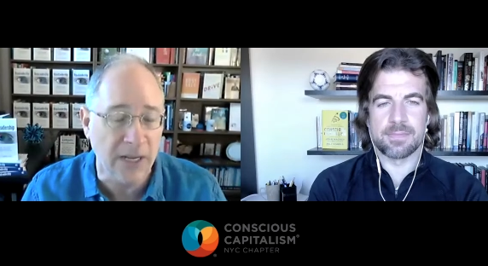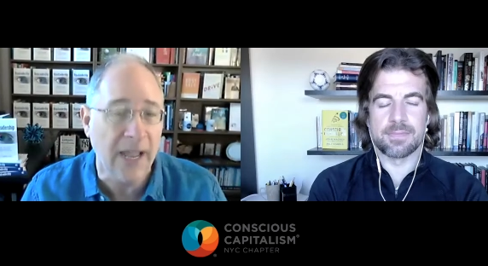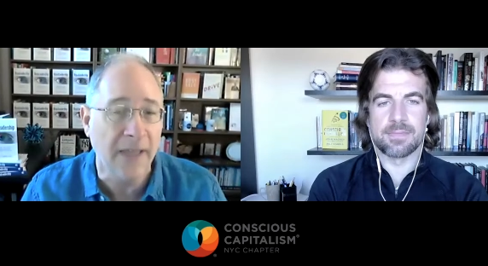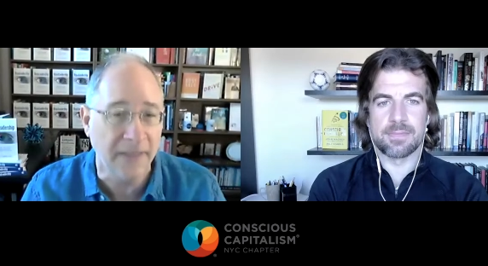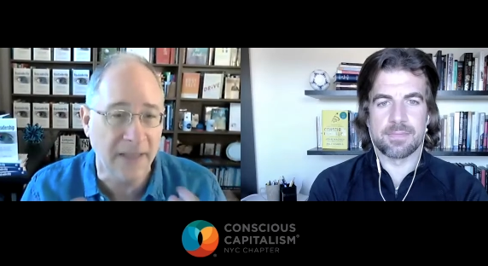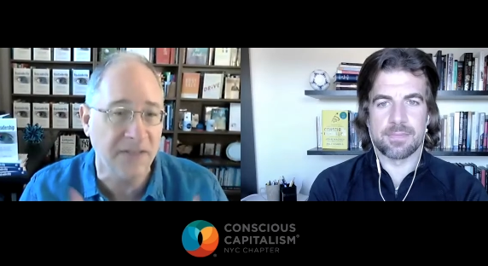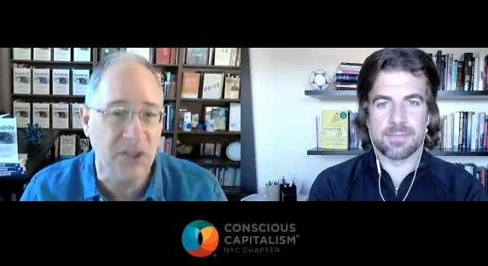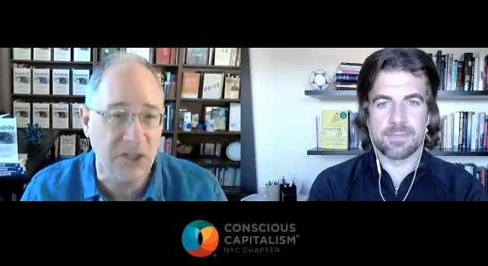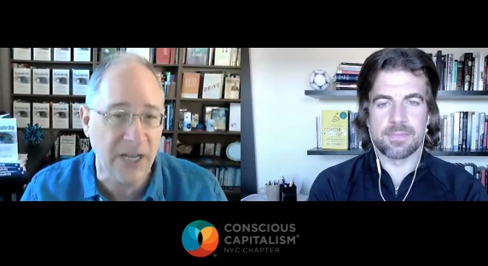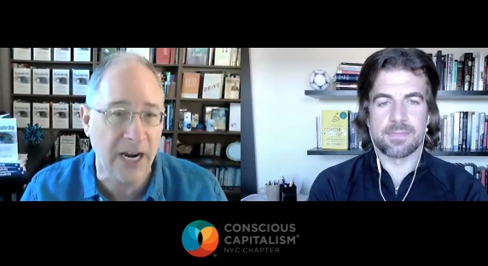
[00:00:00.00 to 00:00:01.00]
Speaker 1: and then they have to
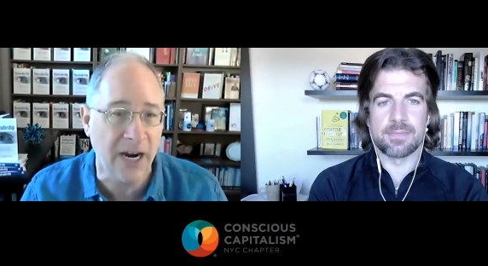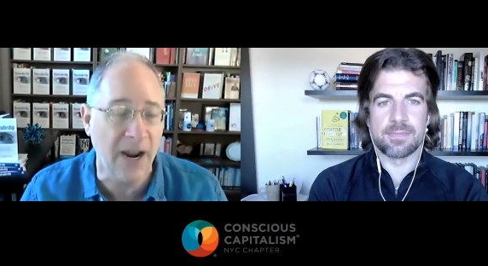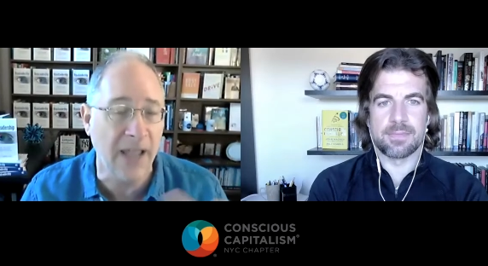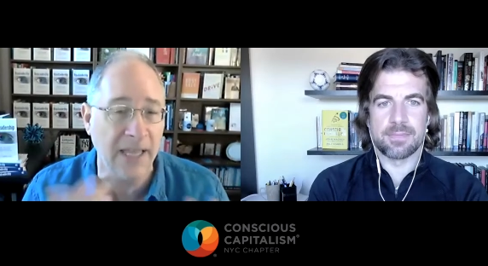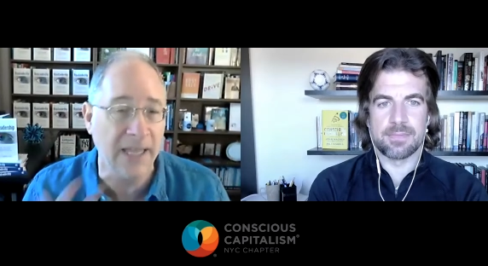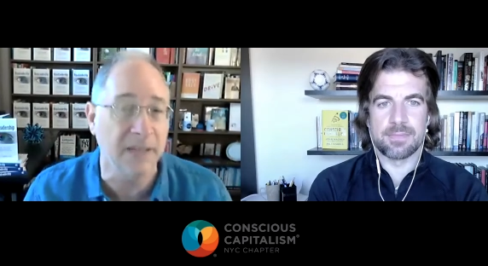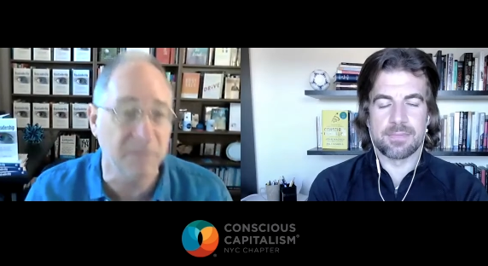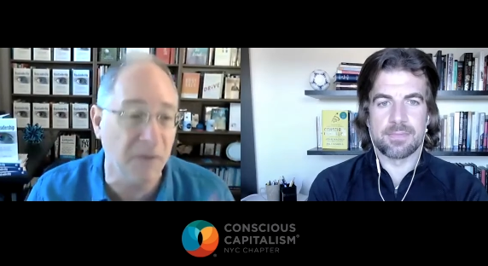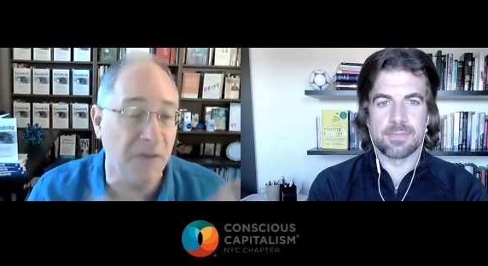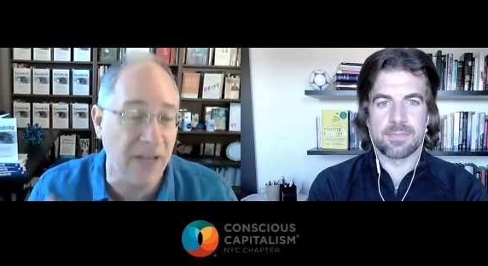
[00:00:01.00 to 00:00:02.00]
share. And I
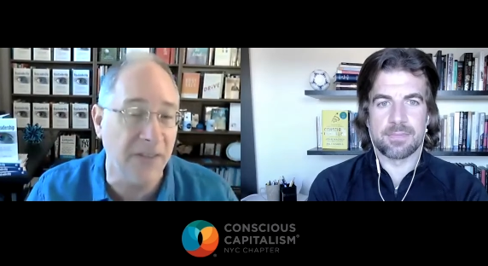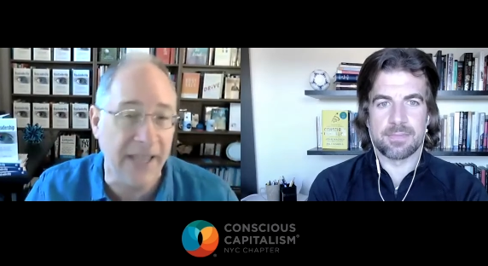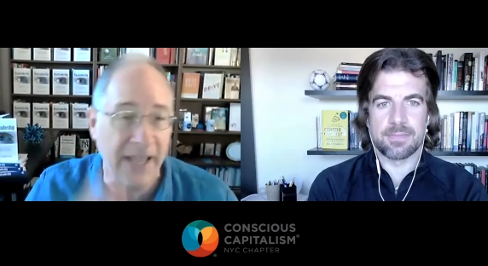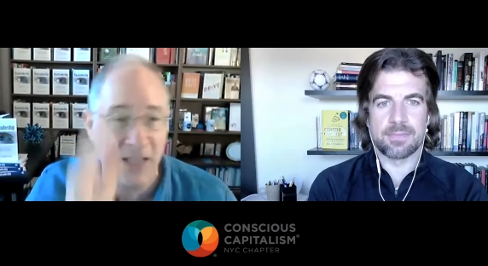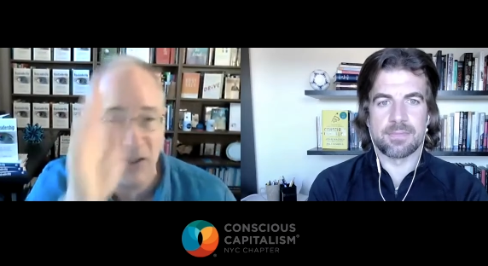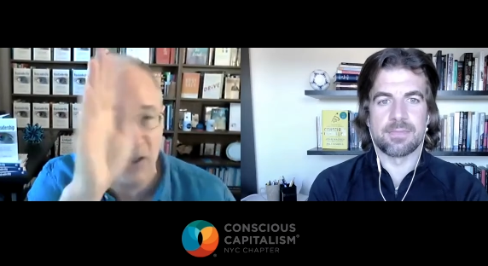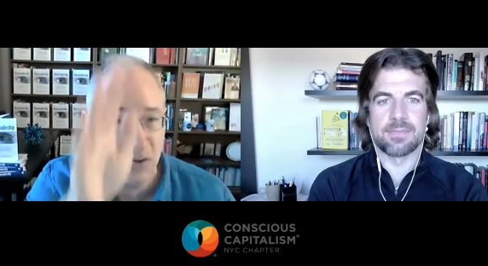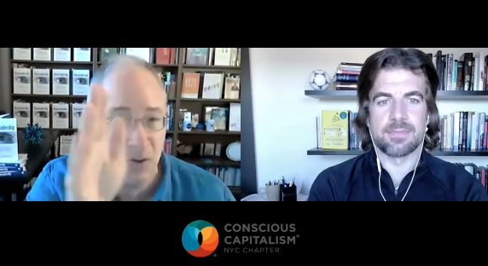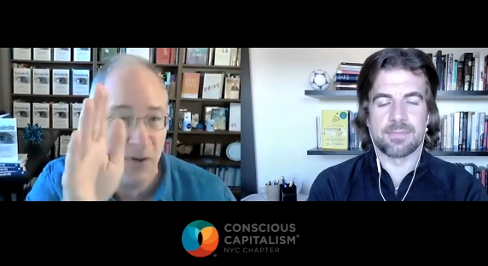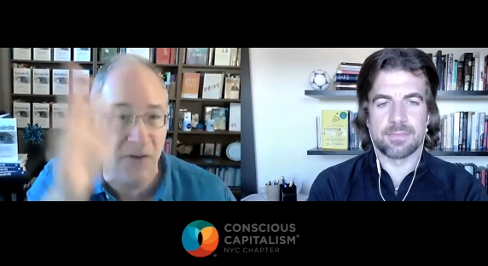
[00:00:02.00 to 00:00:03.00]
reveal the answers
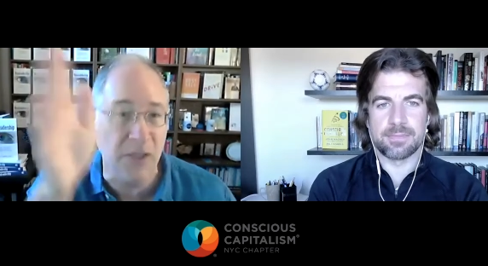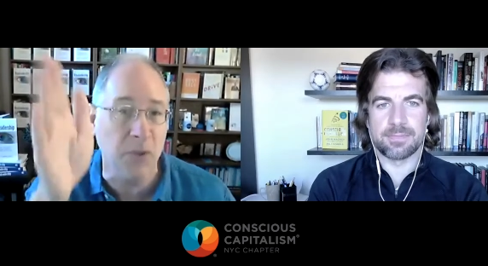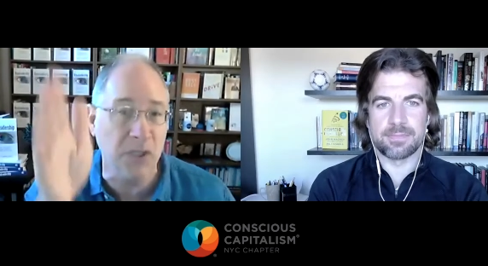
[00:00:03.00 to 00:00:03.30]
through a visual